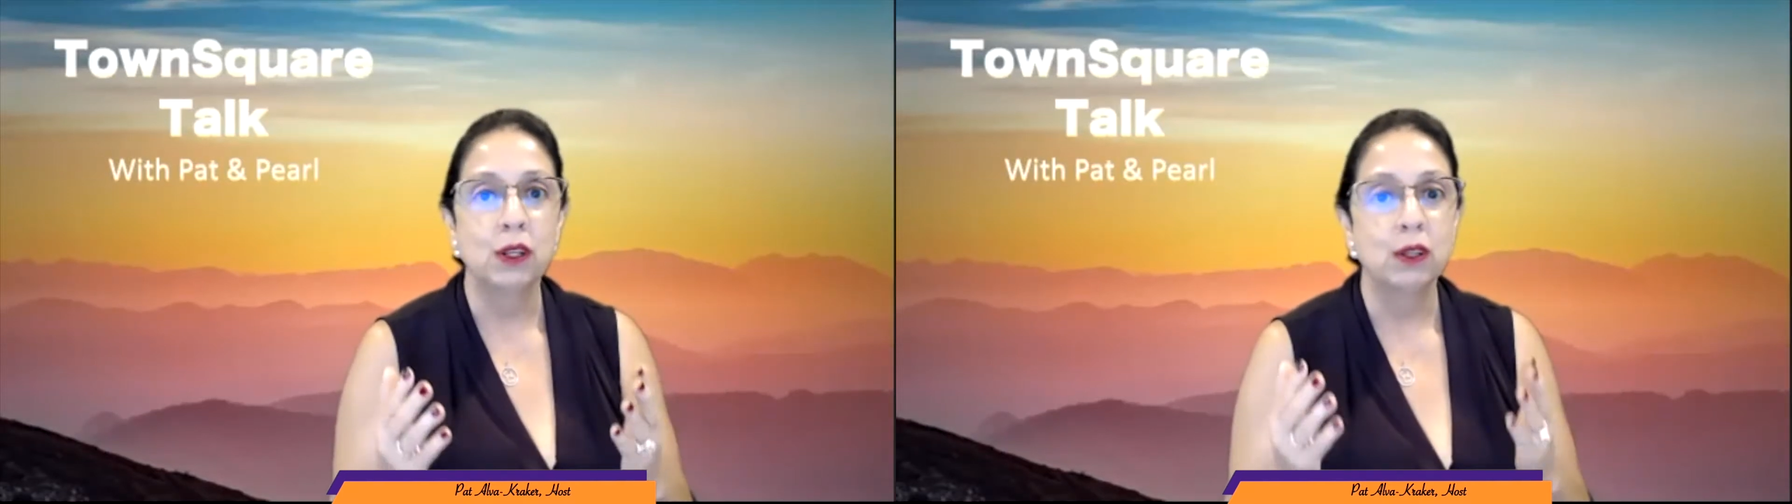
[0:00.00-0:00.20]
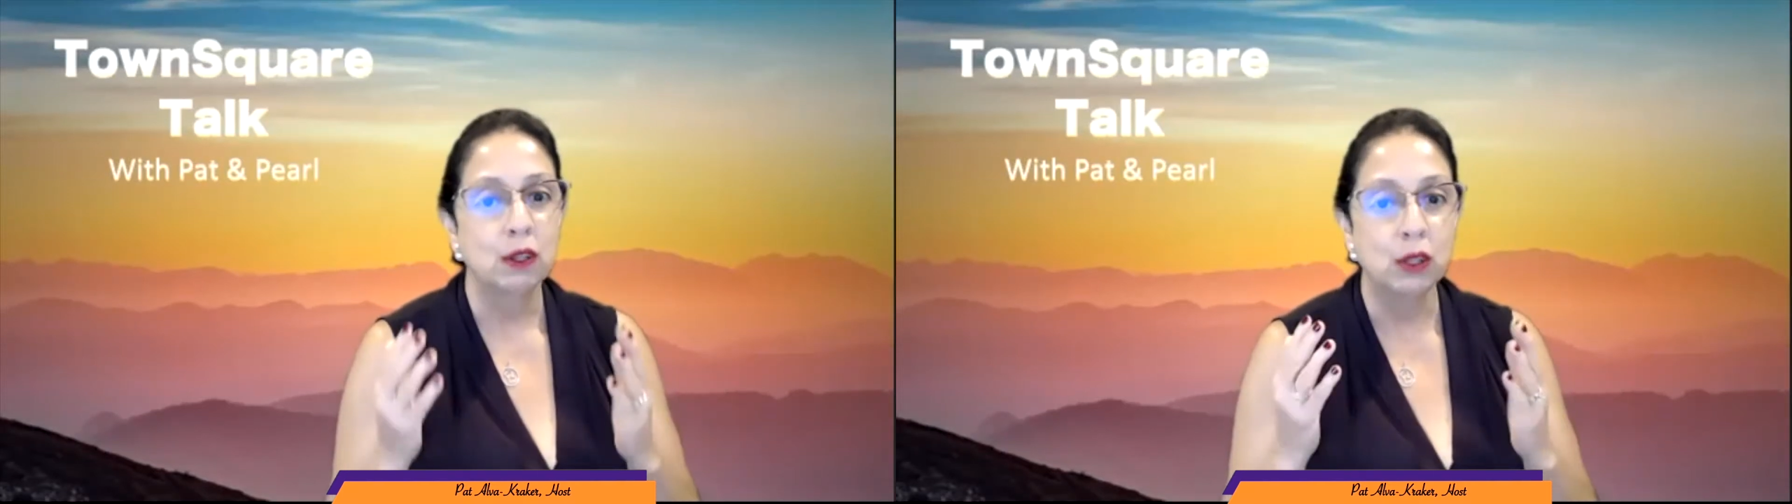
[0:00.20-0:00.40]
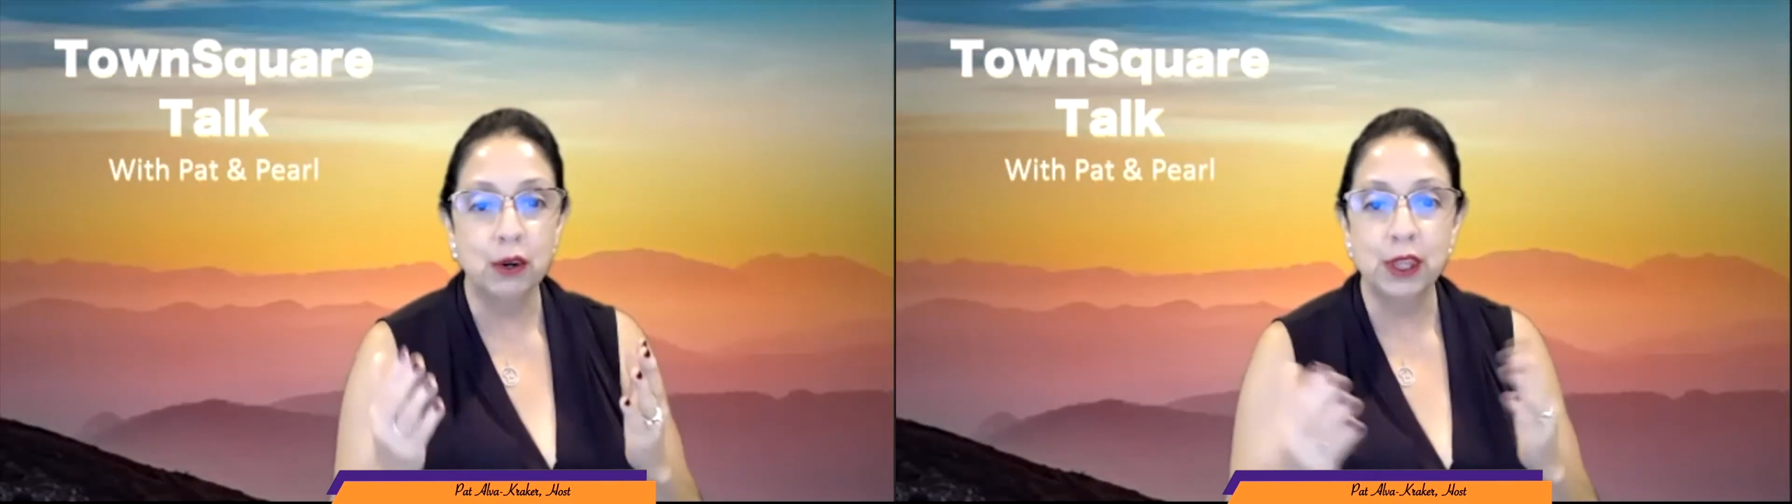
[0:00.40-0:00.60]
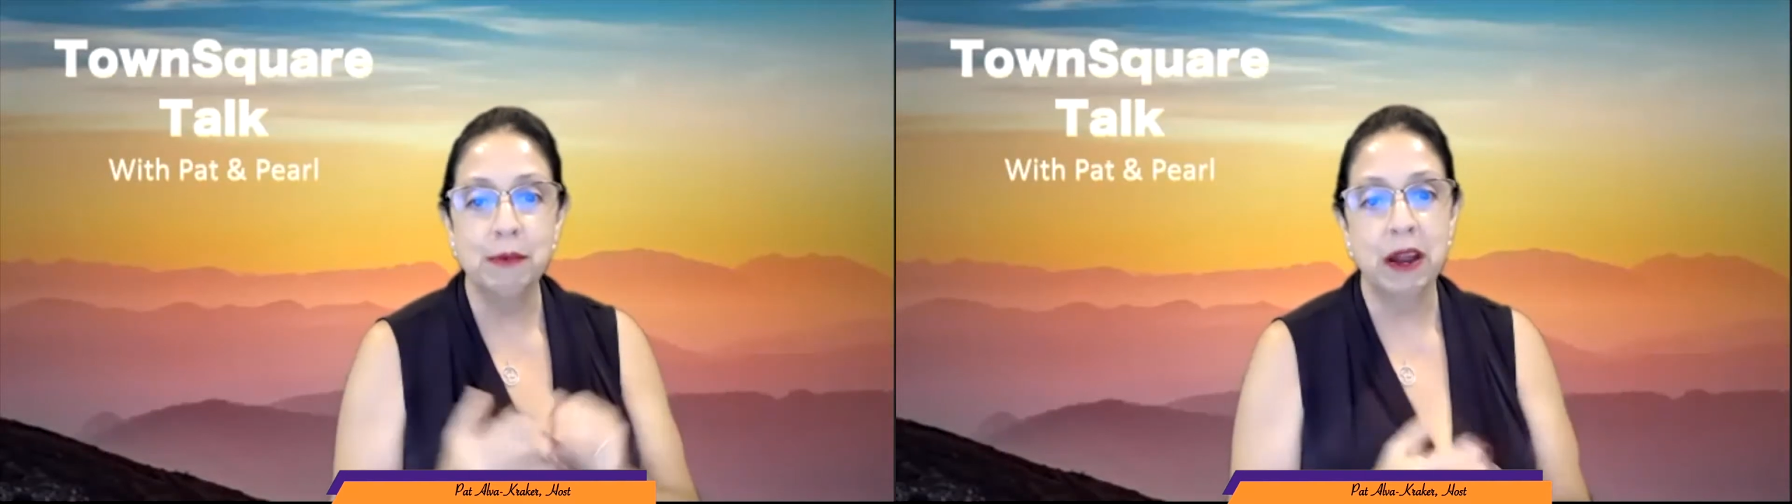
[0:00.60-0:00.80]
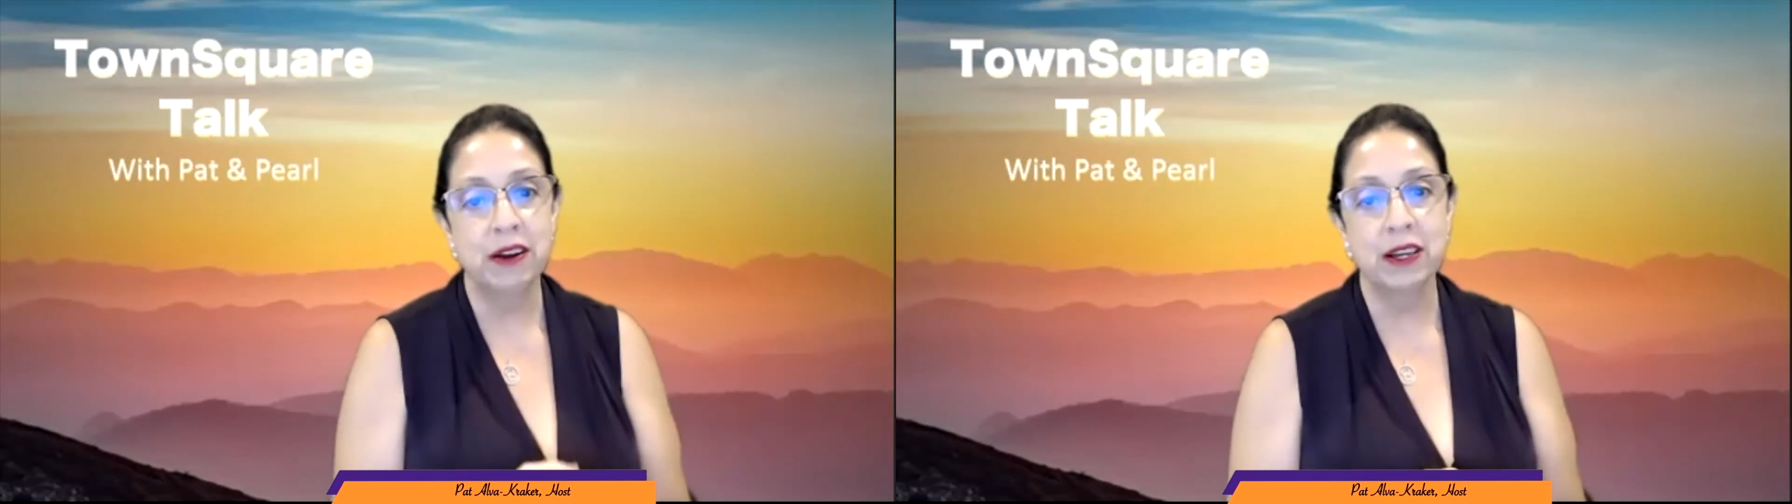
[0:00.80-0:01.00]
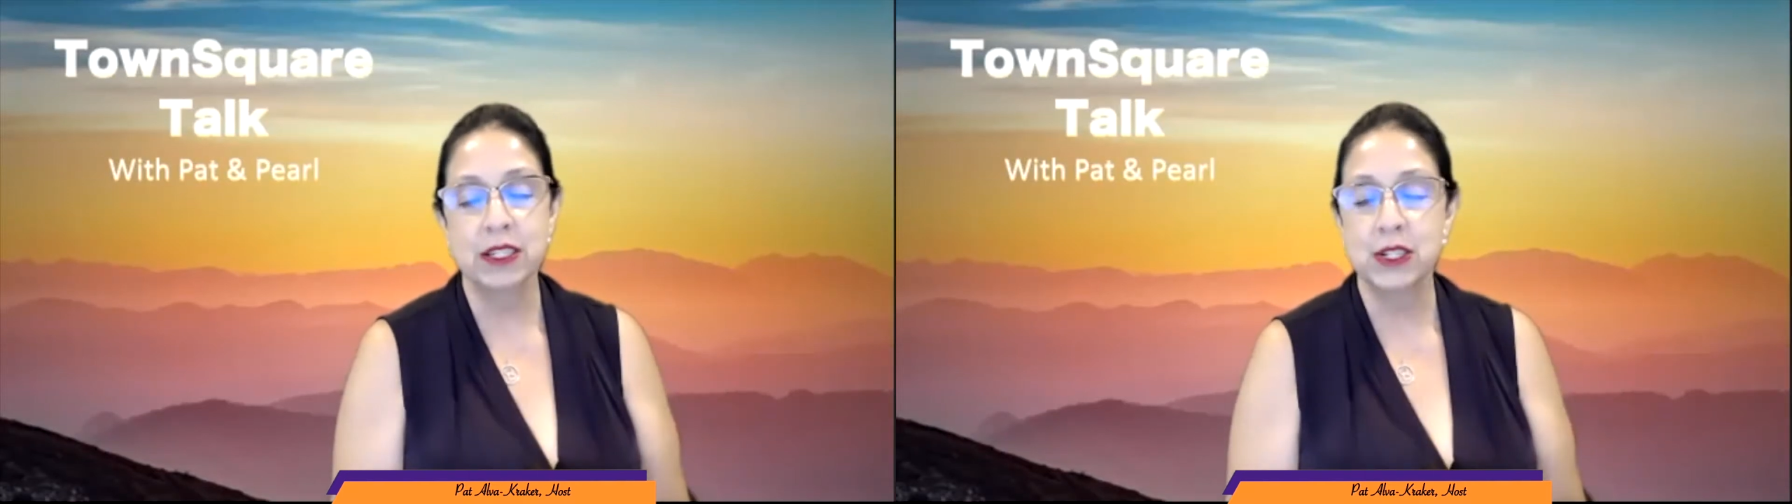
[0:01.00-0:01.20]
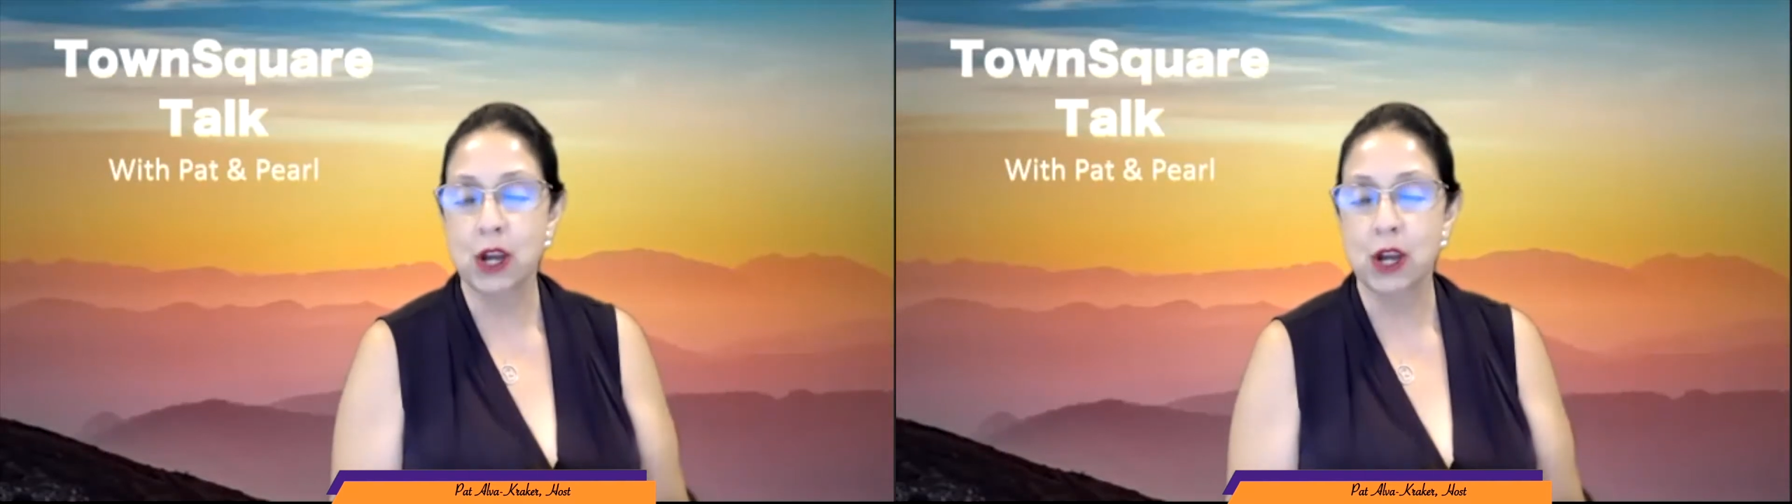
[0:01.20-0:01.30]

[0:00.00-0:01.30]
North Americans